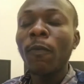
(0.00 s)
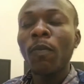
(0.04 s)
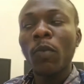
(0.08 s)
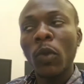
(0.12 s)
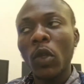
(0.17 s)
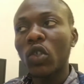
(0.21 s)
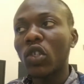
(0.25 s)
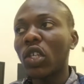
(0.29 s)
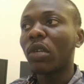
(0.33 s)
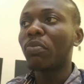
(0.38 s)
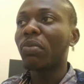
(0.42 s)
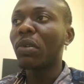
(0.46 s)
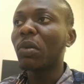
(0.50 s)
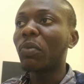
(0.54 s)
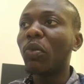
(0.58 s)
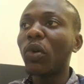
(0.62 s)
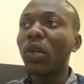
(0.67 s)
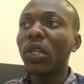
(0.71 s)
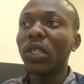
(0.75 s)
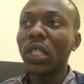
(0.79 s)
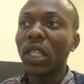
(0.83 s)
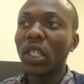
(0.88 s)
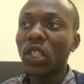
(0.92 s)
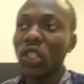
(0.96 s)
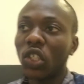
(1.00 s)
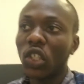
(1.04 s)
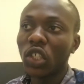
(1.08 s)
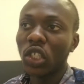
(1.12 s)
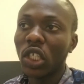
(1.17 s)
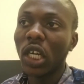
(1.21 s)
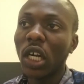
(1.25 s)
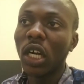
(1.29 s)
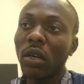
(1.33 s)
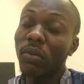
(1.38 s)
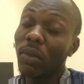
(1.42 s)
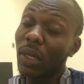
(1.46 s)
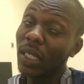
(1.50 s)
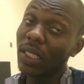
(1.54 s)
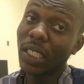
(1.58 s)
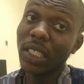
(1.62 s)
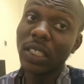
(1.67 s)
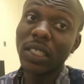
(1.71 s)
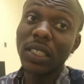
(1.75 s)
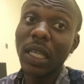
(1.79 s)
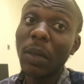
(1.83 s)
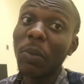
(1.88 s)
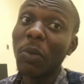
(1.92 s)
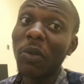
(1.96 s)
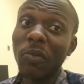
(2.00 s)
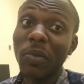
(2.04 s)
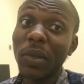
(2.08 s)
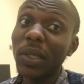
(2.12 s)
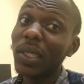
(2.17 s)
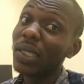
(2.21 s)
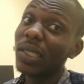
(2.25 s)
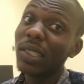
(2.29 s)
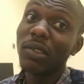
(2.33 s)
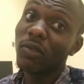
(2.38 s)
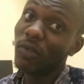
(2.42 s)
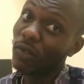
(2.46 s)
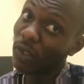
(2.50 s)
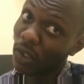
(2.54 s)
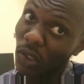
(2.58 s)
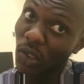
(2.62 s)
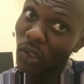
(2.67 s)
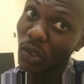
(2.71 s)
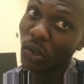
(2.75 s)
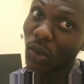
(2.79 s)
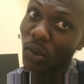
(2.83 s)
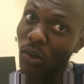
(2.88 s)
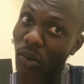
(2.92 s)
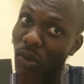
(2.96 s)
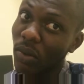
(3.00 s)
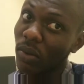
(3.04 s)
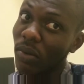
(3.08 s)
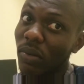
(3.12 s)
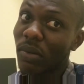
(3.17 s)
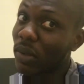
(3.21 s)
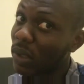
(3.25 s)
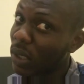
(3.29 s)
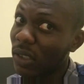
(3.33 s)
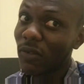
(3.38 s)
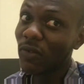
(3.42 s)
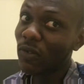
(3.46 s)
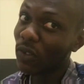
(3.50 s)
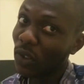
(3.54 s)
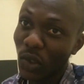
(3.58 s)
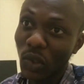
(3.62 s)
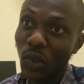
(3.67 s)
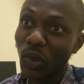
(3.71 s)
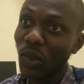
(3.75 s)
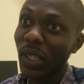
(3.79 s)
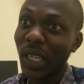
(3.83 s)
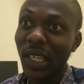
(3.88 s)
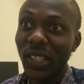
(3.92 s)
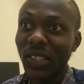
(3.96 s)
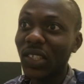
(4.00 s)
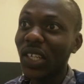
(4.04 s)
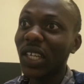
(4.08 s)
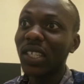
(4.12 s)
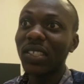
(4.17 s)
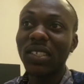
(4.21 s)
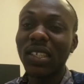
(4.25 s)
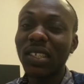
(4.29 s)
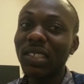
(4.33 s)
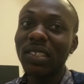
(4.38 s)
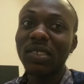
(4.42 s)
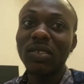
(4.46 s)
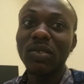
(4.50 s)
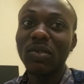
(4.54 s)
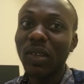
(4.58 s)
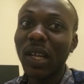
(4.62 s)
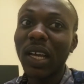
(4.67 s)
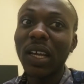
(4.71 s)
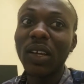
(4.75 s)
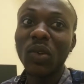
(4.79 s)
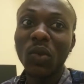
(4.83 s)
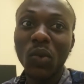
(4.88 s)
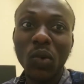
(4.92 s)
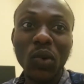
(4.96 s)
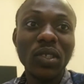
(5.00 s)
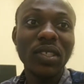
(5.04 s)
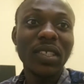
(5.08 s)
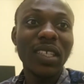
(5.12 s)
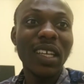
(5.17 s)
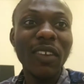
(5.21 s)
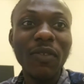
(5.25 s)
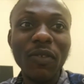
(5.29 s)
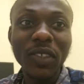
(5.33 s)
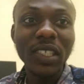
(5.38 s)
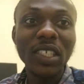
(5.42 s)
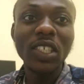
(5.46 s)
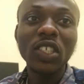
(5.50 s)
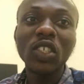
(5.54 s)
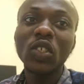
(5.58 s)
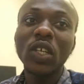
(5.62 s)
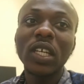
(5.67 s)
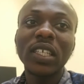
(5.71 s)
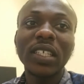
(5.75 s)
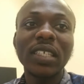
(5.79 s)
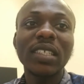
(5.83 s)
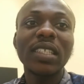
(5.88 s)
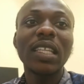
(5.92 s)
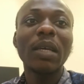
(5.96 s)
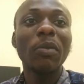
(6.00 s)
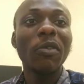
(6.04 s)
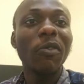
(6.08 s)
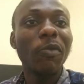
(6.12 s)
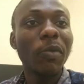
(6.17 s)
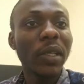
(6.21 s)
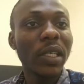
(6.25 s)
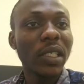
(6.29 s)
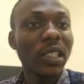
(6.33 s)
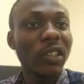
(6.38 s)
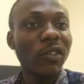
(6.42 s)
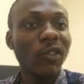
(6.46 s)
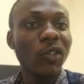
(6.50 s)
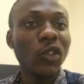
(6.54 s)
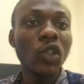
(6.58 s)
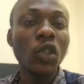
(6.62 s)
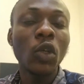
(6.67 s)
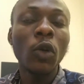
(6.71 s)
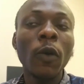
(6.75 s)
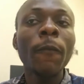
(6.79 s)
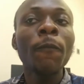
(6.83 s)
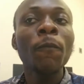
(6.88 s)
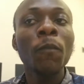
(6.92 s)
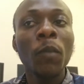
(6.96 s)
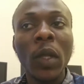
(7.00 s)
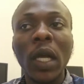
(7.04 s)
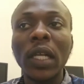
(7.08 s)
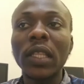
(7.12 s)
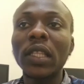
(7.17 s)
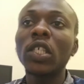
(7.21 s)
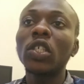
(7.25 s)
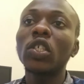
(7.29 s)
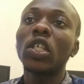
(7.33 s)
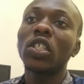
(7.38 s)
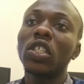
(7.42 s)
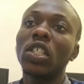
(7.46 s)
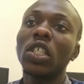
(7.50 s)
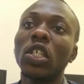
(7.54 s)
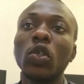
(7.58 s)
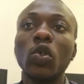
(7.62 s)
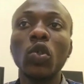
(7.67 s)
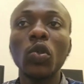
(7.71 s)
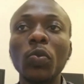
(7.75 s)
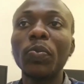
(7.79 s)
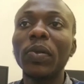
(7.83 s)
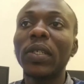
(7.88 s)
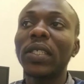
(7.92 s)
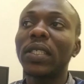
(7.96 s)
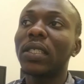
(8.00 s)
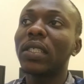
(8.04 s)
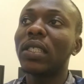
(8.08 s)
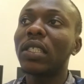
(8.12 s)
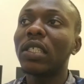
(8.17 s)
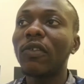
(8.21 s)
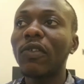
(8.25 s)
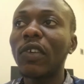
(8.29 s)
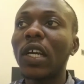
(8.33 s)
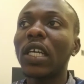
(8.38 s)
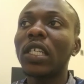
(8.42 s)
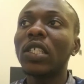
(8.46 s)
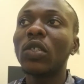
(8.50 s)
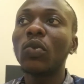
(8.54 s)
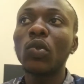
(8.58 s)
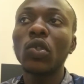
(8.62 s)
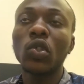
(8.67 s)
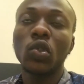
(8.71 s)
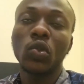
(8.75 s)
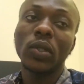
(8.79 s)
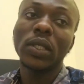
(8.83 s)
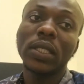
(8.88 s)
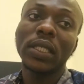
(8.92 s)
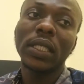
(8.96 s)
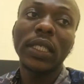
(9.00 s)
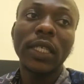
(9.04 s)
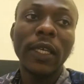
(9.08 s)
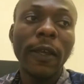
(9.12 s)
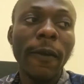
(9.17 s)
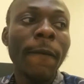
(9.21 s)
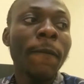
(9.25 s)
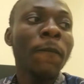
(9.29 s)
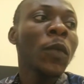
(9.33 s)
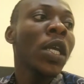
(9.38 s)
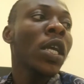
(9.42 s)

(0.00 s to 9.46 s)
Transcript: So a big boy in Nigeria. As at the time of making this video, this video, Nigeria is getting like worse every day. So at the time of making this video, I think you're still a good person you're anyone 20k.